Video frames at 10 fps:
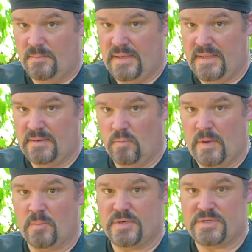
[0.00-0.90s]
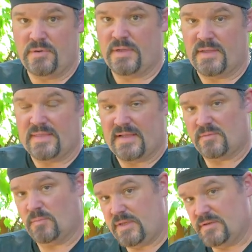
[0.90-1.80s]
But when we're doing it,
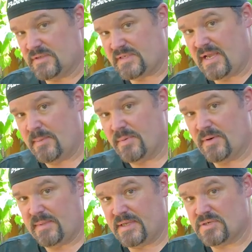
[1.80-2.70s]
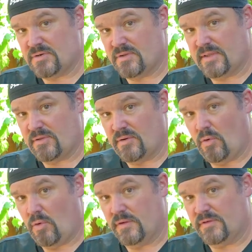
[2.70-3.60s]
that's we use a tamper to make sure that the
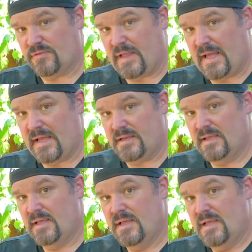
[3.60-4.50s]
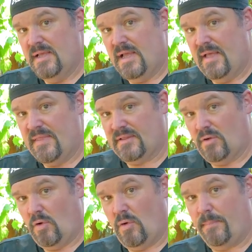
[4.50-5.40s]
hole is flat and that
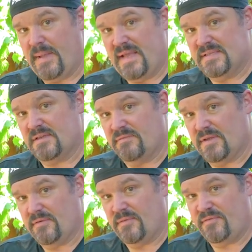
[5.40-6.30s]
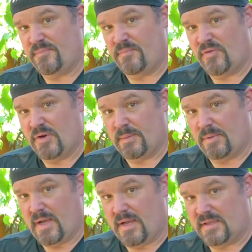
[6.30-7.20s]
the whole base of the footing
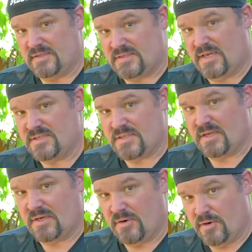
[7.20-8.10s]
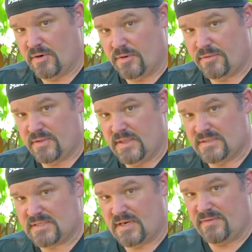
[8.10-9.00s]
block is touching on earth.
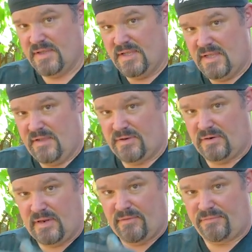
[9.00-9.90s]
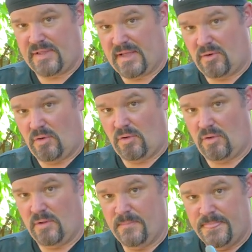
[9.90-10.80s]
Instead of, if you don't have a flat
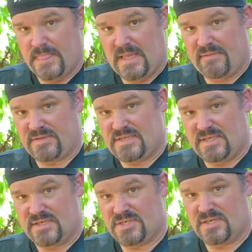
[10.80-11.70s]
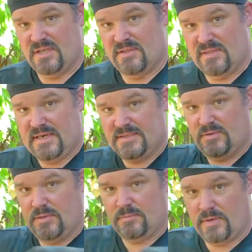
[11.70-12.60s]
hole, you have a dish, then it's
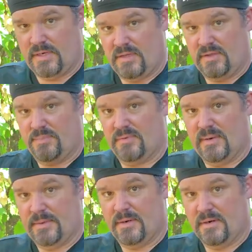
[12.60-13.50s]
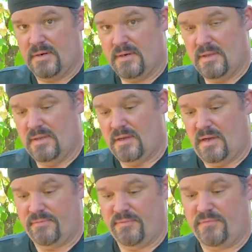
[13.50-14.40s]
only running on the perimeter
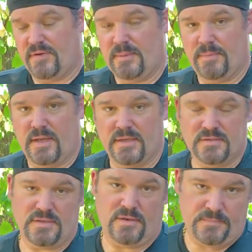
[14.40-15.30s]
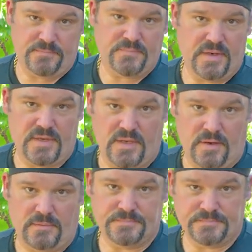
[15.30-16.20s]
of the footing block. So there you go.